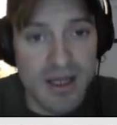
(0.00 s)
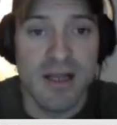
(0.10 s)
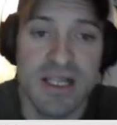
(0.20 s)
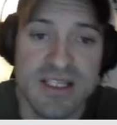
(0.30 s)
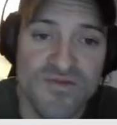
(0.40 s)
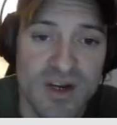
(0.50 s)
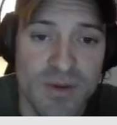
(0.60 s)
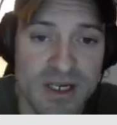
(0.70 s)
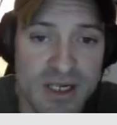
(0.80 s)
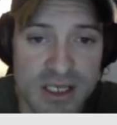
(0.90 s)
let's read
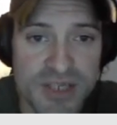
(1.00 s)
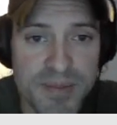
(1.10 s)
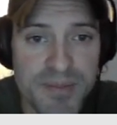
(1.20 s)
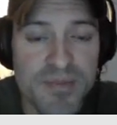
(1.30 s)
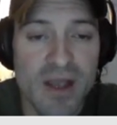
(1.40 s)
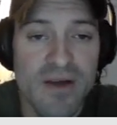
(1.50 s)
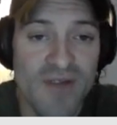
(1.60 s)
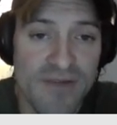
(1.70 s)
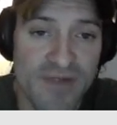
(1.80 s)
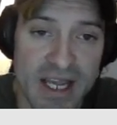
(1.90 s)
what it does.
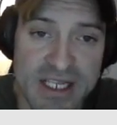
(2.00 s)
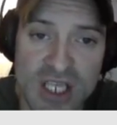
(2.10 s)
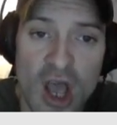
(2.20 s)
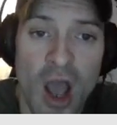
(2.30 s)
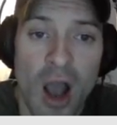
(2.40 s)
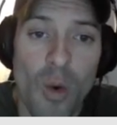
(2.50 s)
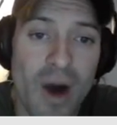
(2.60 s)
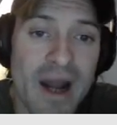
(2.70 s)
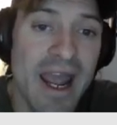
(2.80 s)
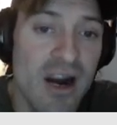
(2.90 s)
Fight phase.
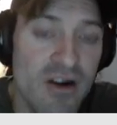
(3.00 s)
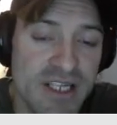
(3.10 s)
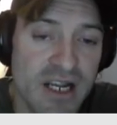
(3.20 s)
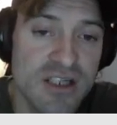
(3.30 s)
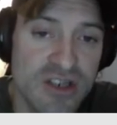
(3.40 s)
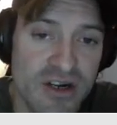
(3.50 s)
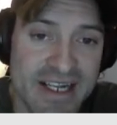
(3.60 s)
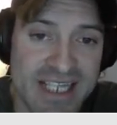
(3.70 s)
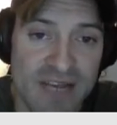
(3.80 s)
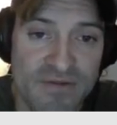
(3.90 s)
1 Heretic
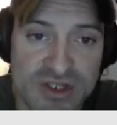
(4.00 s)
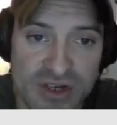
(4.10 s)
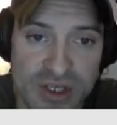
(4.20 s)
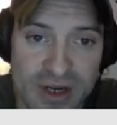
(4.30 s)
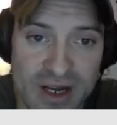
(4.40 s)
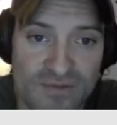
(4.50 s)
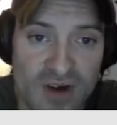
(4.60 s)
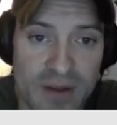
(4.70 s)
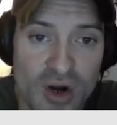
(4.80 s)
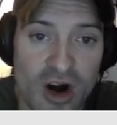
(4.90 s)
Astartes infantry unit
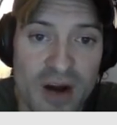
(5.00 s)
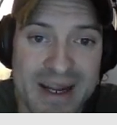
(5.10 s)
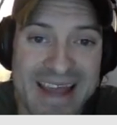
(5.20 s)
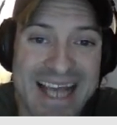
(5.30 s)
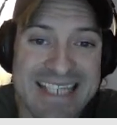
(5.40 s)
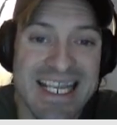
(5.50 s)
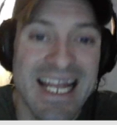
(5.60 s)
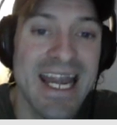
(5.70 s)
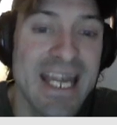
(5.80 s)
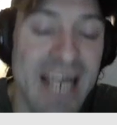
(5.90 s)
from your army that has
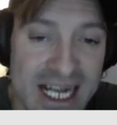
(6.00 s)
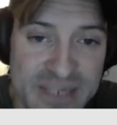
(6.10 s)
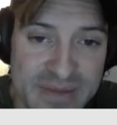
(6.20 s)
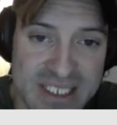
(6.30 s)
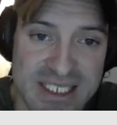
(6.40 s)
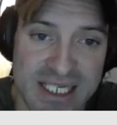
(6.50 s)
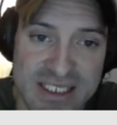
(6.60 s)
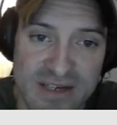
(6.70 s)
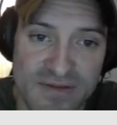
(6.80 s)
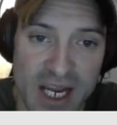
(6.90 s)
not been
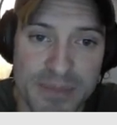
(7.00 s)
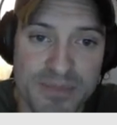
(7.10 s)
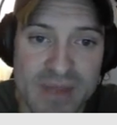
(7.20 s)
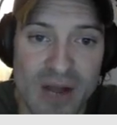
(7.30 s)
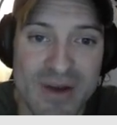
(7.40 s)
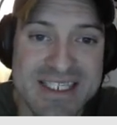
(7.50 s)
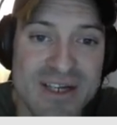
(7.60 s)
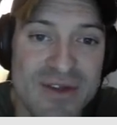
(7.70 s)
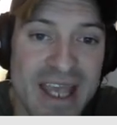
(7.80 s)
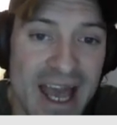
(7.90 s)
selected to fight. Now,
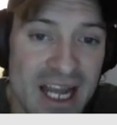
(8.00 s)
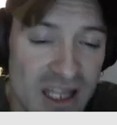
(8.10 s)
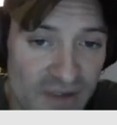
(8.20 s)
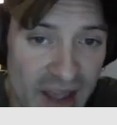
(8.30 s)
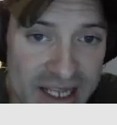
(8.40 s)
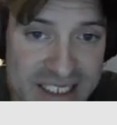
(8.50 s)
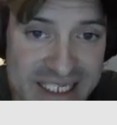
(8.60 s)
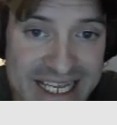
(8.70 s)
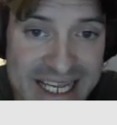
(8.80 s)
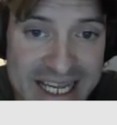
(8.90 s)
until the end of the phase,
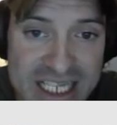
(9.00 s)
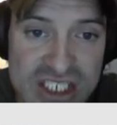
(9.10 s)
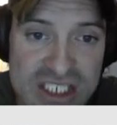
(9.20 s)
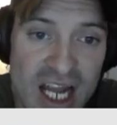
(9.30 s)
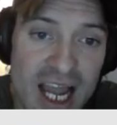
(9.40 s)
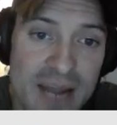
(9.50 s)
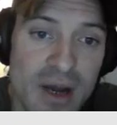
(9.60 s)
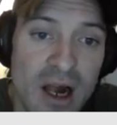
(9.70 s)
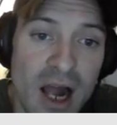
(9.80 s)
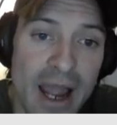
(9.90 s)
each time
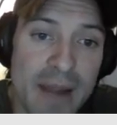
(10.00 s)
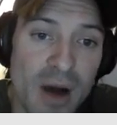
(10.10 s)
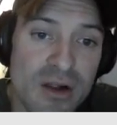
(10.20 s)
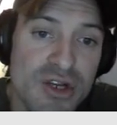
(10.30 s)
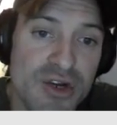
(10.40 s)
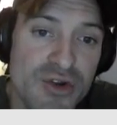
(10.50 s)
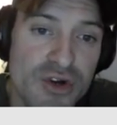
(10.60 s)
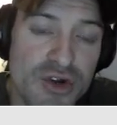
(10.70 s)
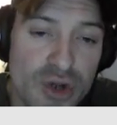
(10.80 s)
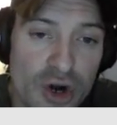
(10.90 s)
a model in
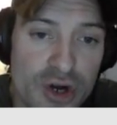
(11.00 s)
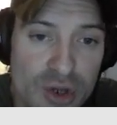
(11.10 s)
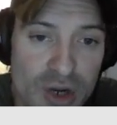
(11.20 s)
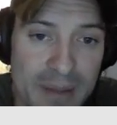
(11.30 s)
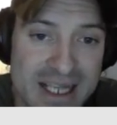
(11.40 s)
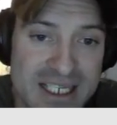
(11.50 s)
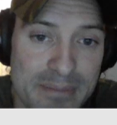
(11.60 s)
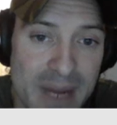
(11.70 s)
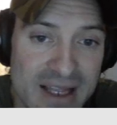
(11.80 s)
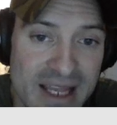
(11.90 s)
your unit makes a
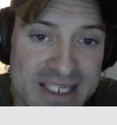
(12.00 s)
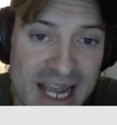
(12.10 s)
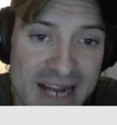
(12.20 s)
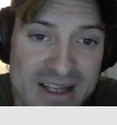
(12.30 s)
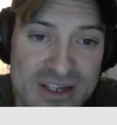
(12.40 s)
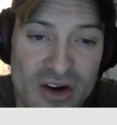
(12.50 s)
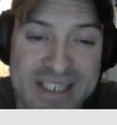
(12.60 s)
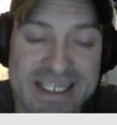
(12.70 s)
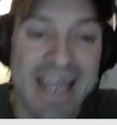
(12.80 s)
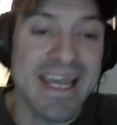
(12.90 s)
melee attack that
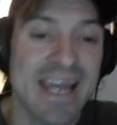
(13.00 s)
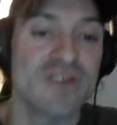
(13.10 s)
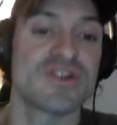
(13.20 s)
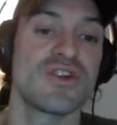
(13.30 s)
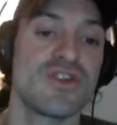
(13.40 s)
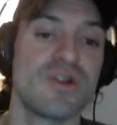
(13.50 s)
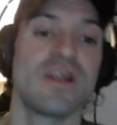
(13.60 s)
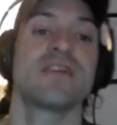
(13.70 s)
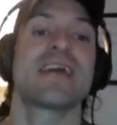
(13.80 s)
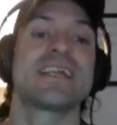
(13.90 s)
targets a character
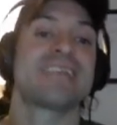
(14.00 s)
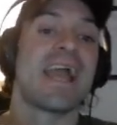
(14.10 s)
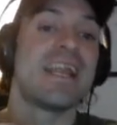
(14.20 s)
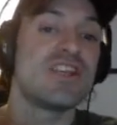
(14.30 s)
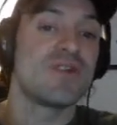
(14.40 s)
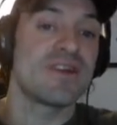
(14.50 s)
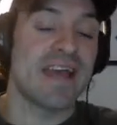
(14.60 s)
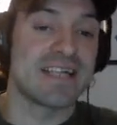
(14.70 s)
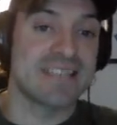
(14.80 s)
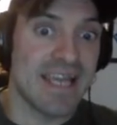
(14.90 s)
unit, that is any unit that
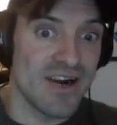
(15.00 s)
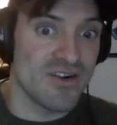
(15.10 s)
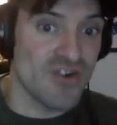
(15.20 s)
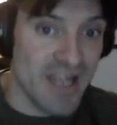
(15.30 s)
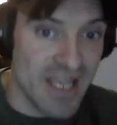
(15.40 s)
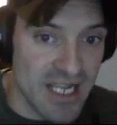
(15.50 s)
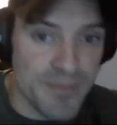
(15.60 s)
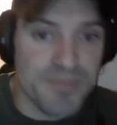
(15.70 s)
has a character in it,